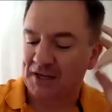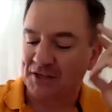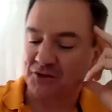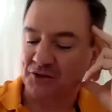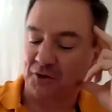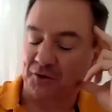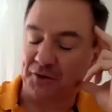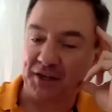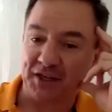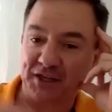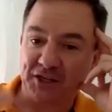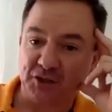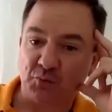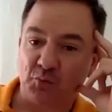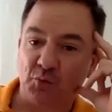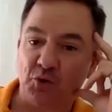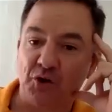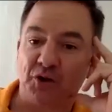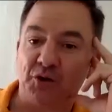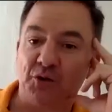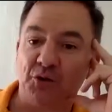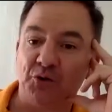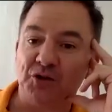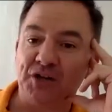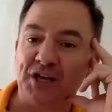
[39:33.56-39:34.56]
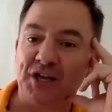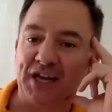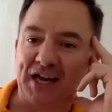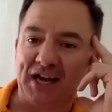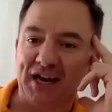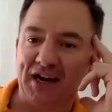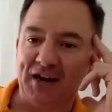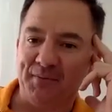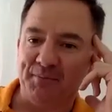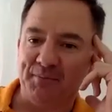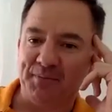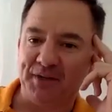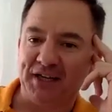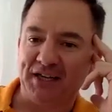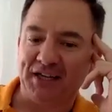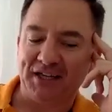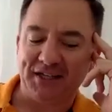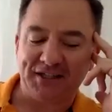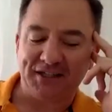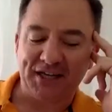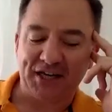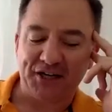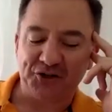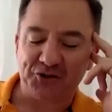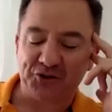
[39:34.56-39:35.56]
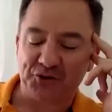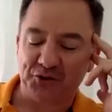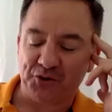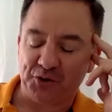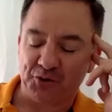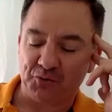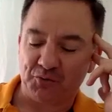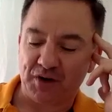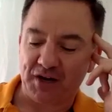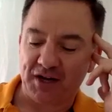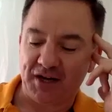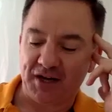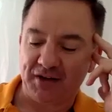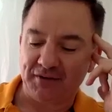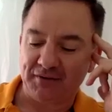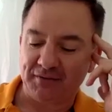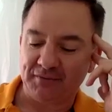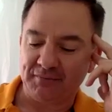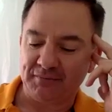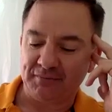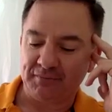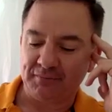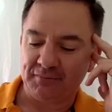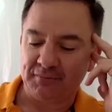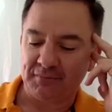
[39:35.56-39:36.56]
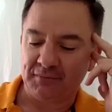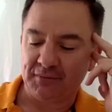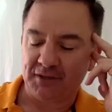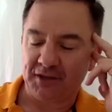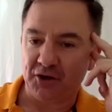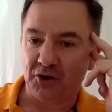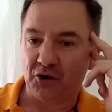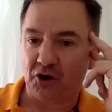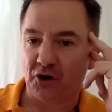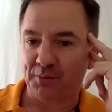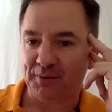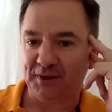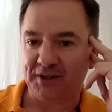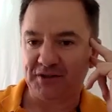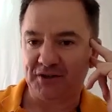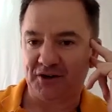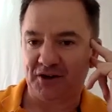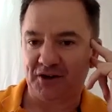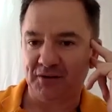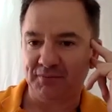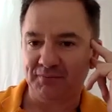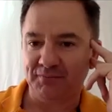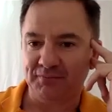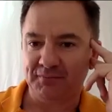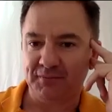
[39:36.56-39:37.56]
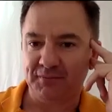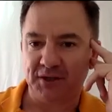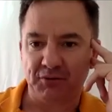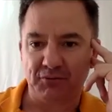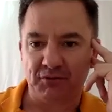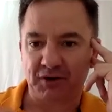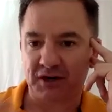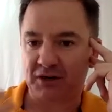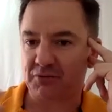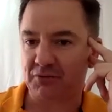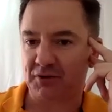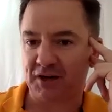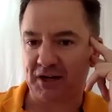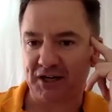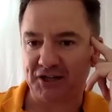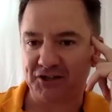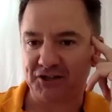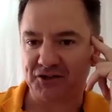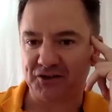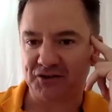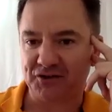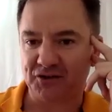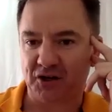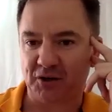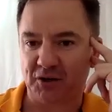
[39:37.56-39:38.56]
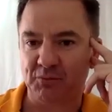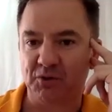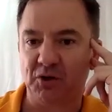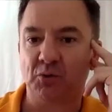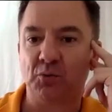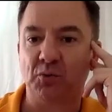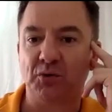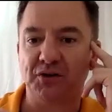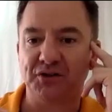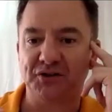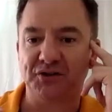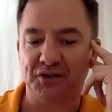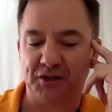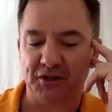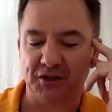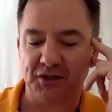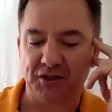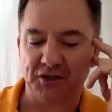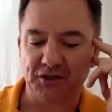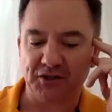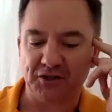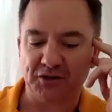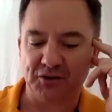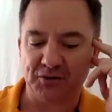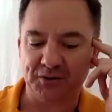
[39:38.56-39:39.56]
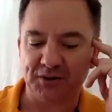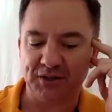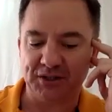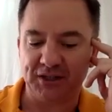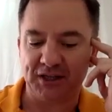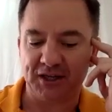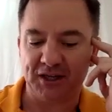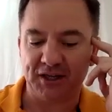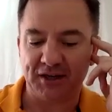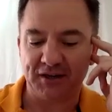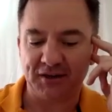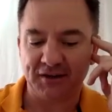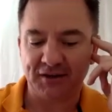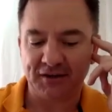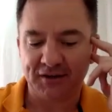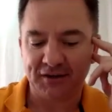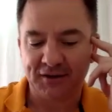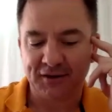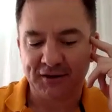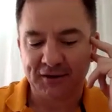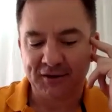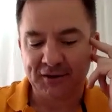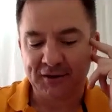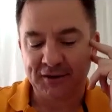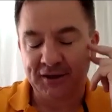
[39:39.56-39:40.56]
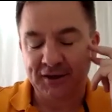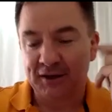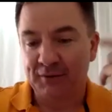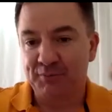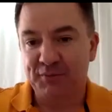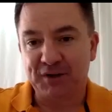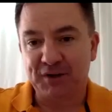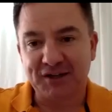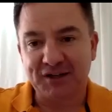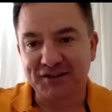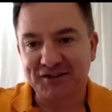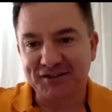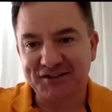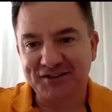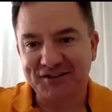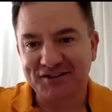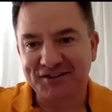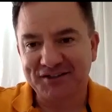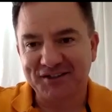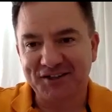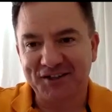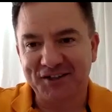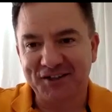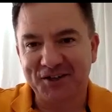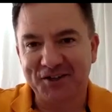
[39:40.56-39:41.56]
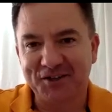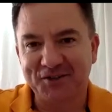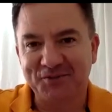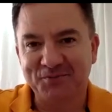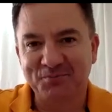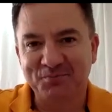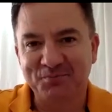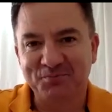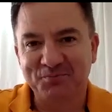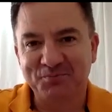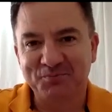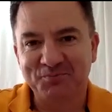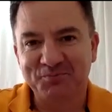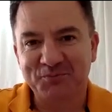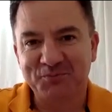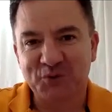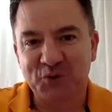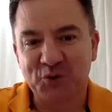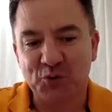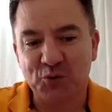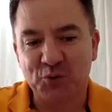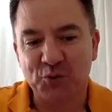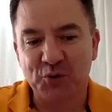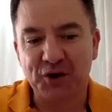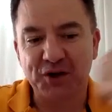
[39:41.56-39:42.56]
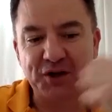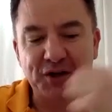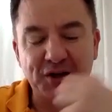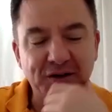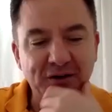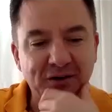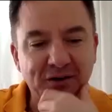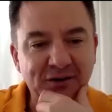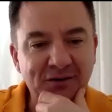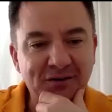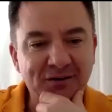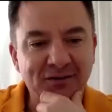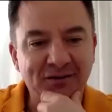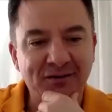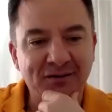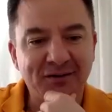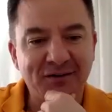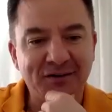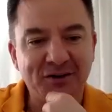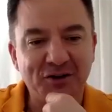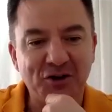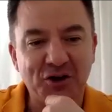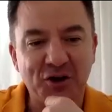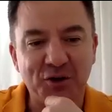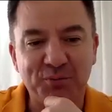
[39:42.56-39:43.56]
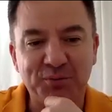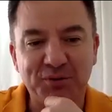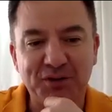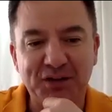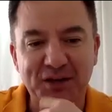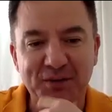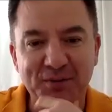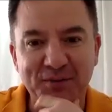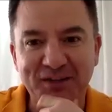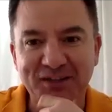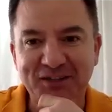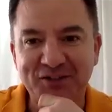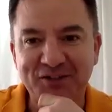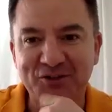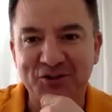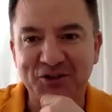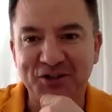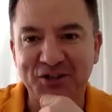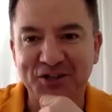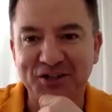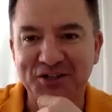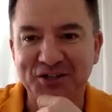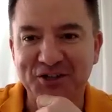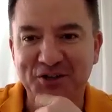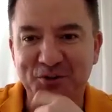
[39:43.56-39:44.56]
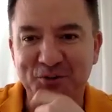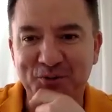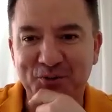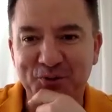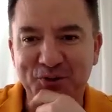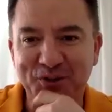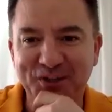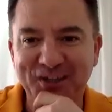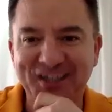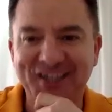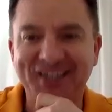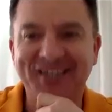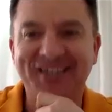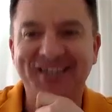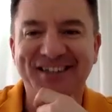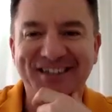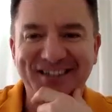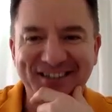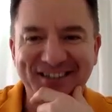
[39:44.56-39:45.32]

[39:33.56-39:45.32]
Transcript: So I think it's worth looking at and being intentional around your hobby time, your recreation time. Like, what is it that you're doing there? Because, you know, all work and no play makes Johnny a dull boy,